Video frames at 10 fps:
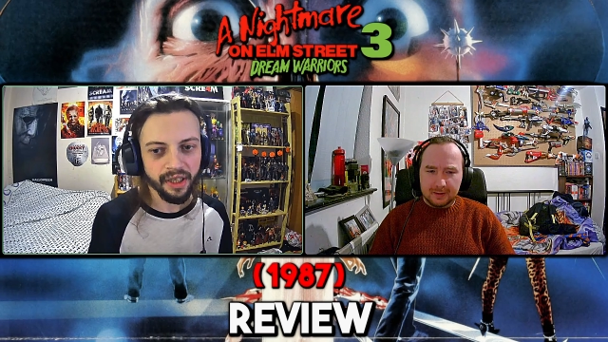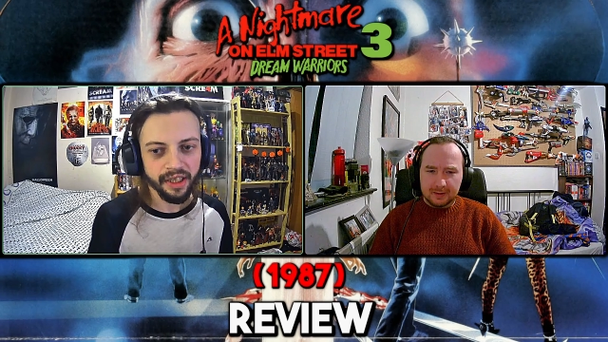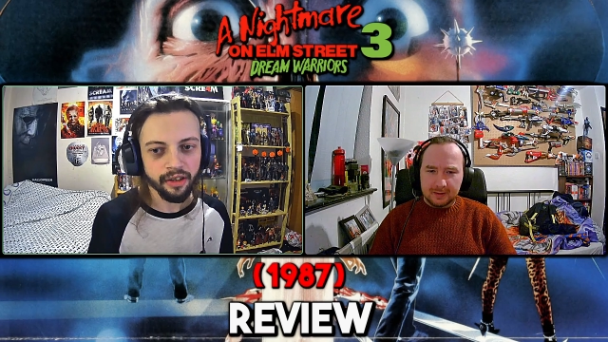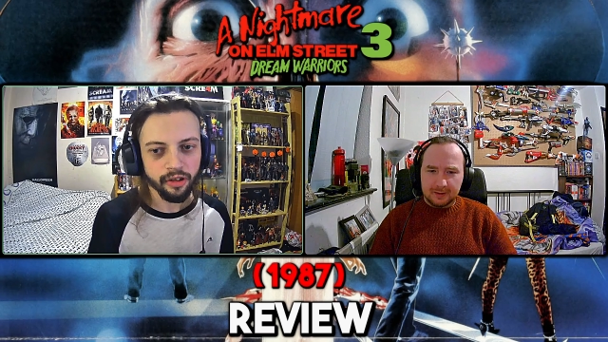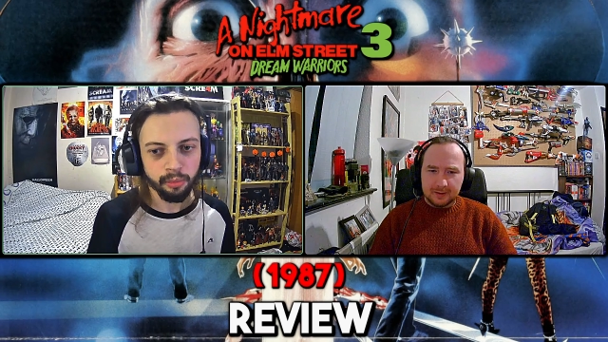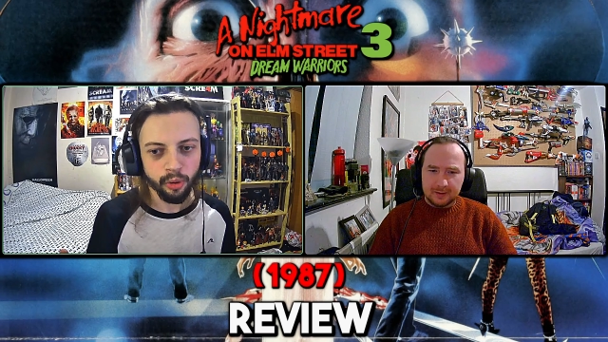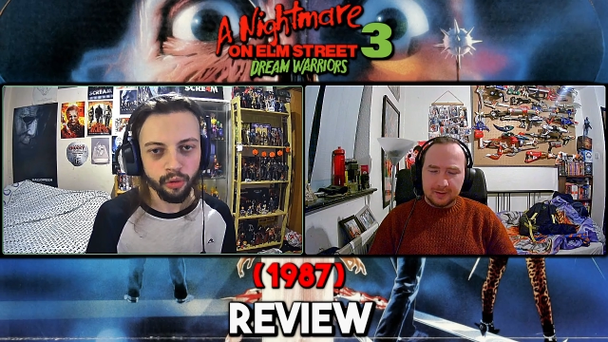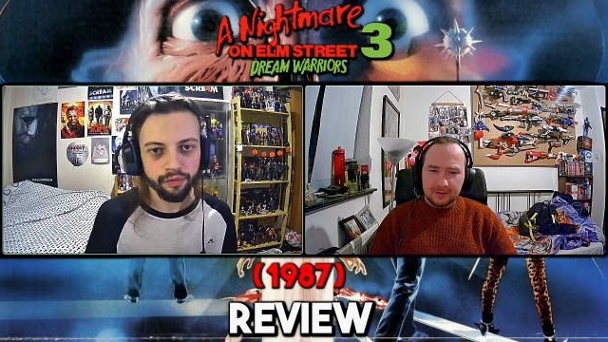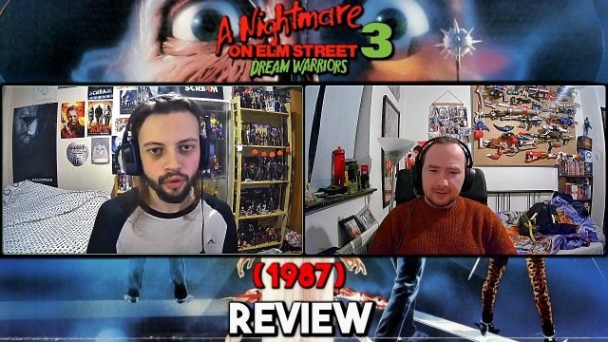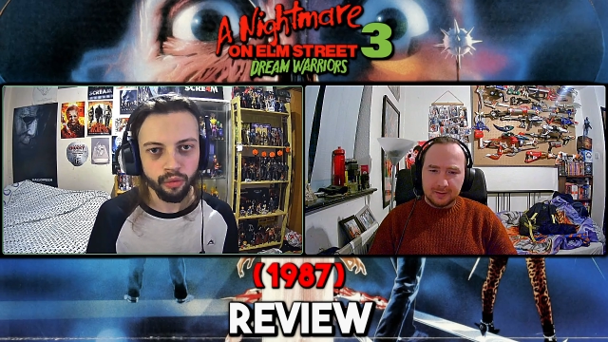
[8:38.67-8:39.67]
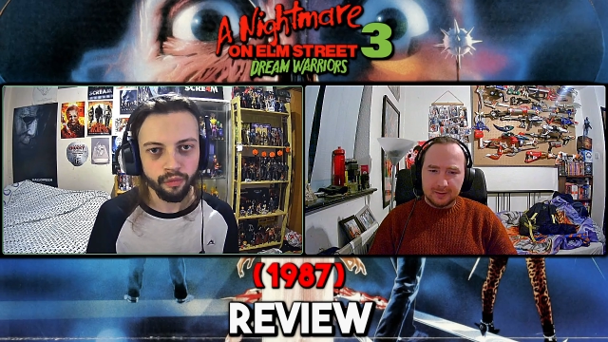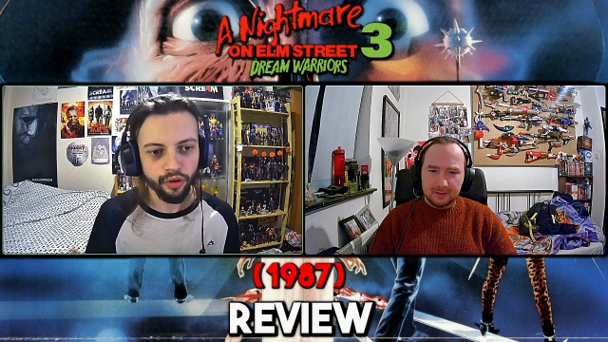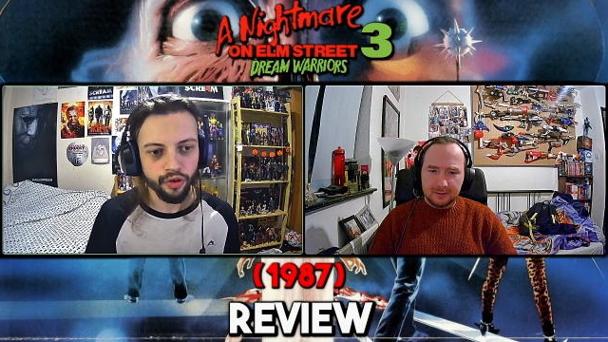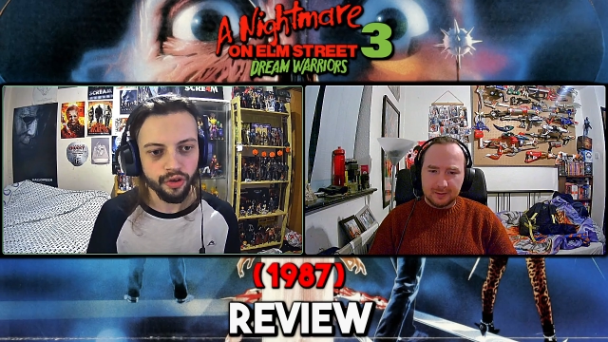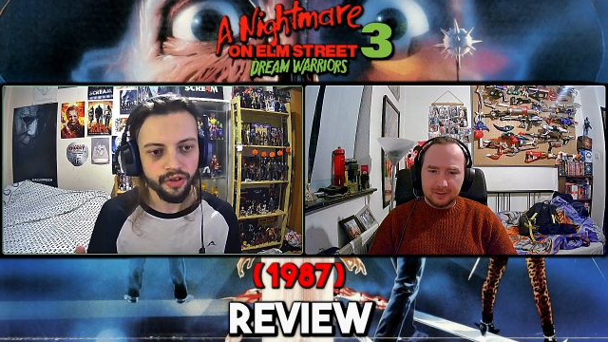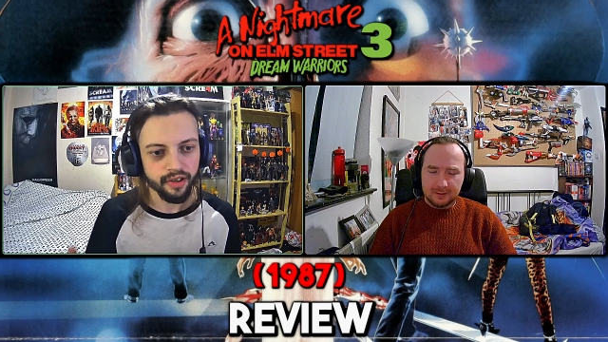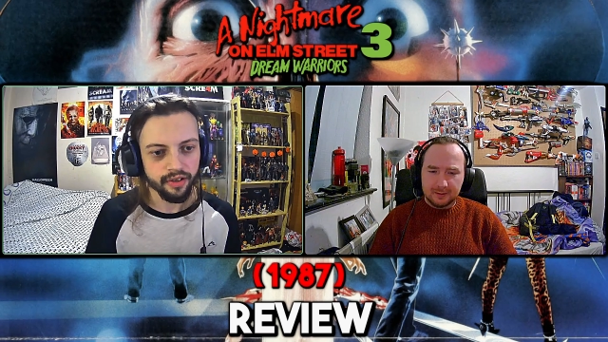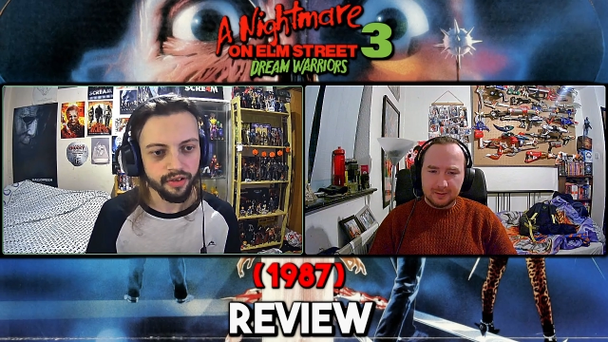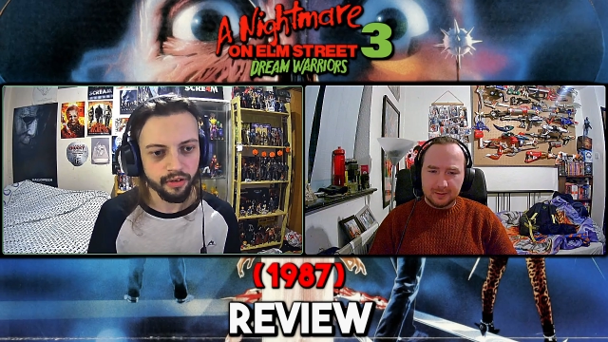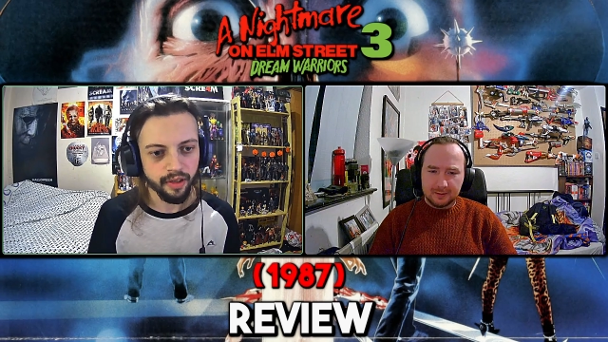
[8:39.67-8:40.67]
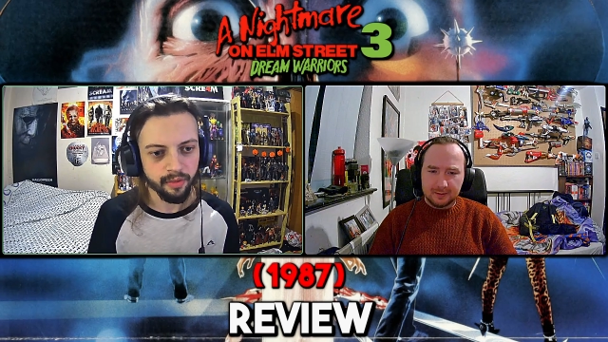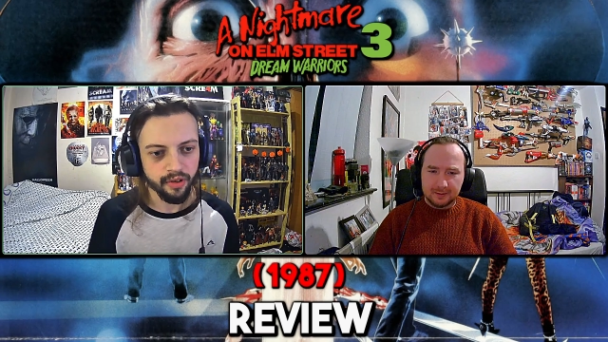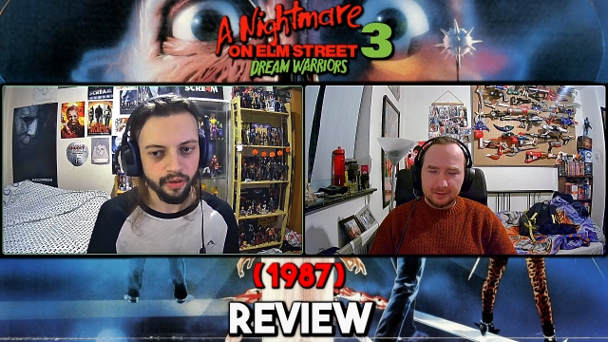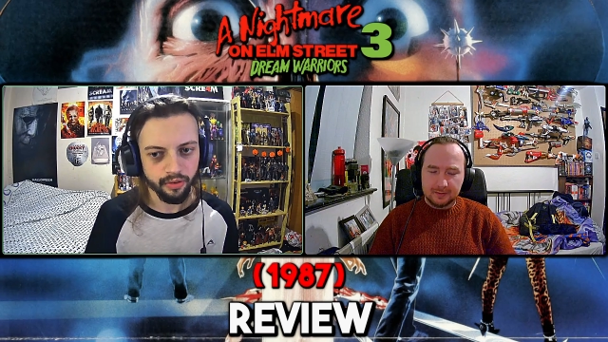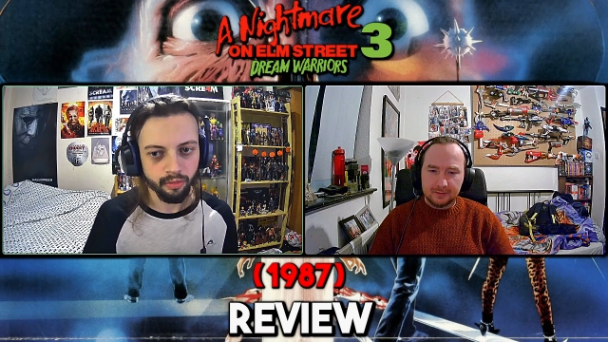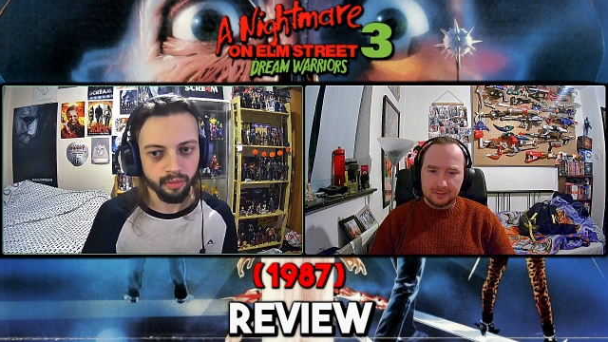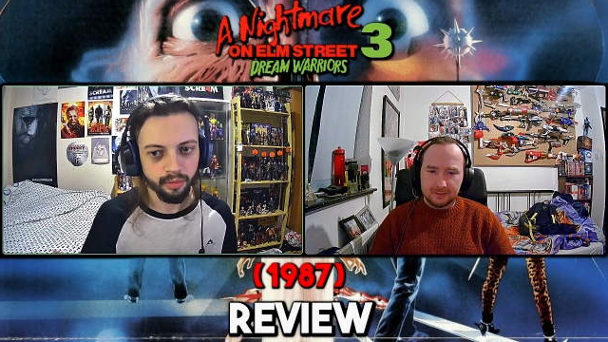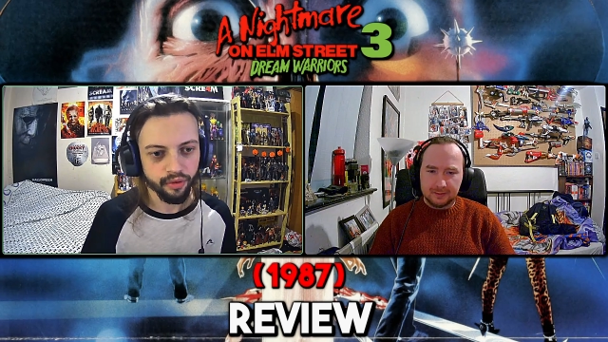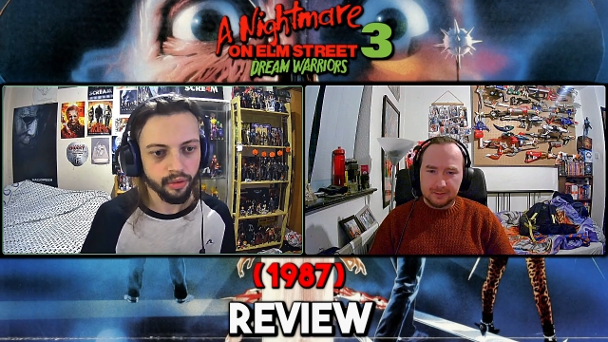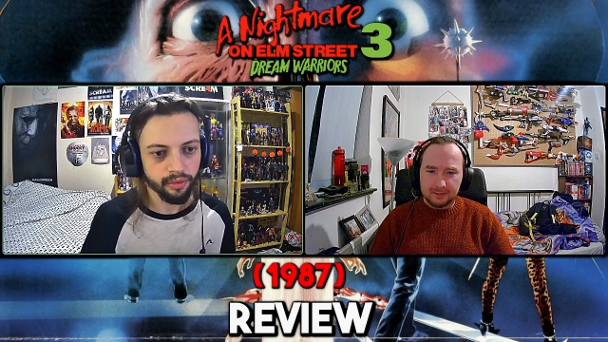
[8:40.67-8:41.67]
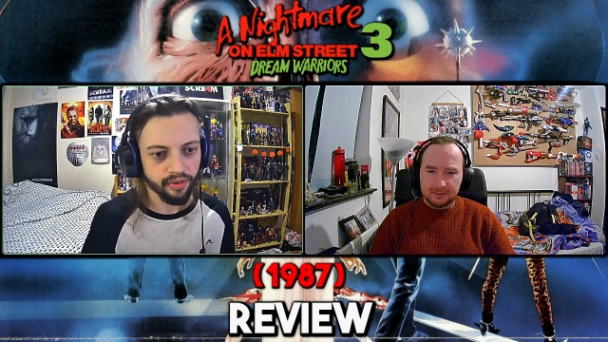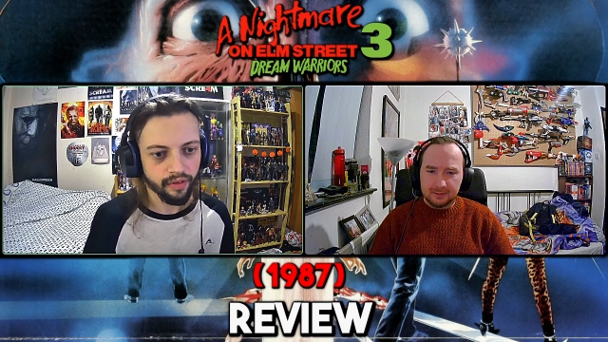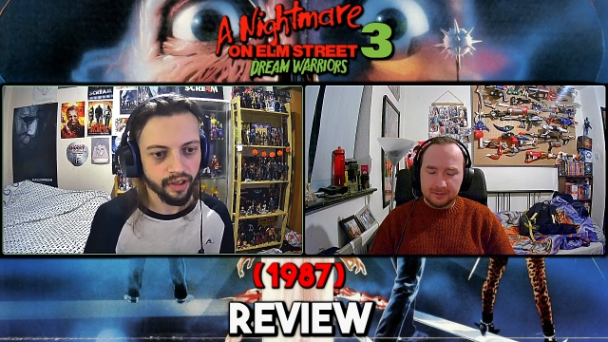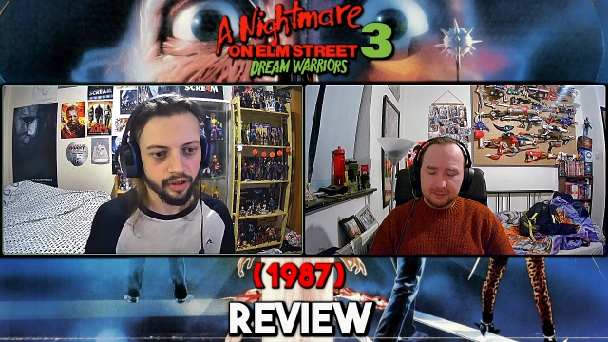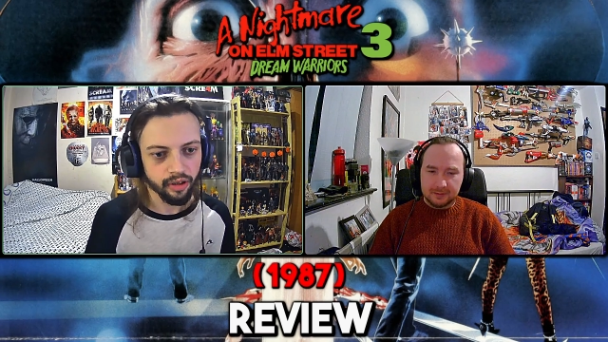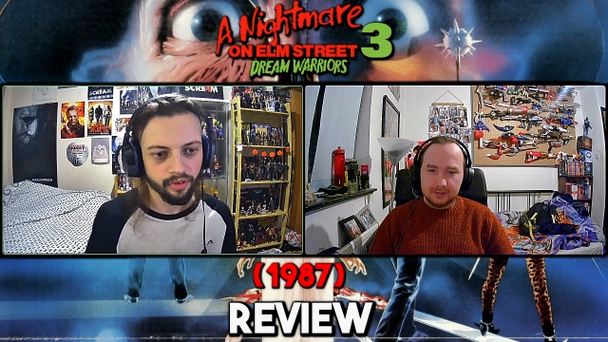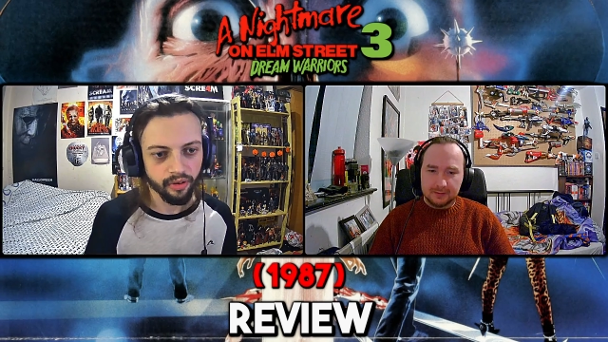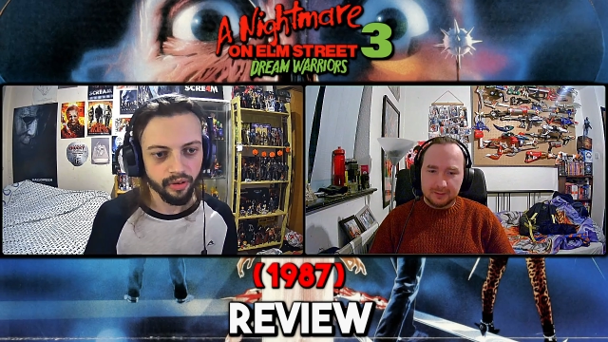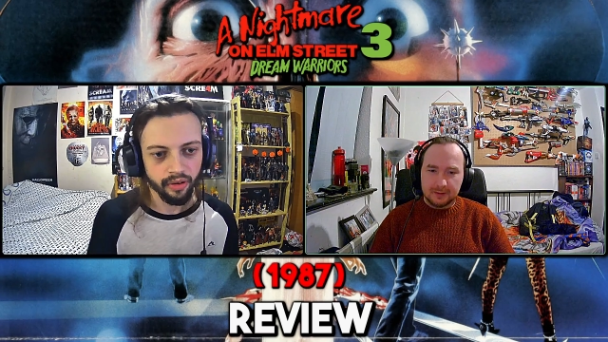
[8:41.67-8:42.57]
Speaker 1: Robert Englund both wrote versions of the script, you know, before it was developed.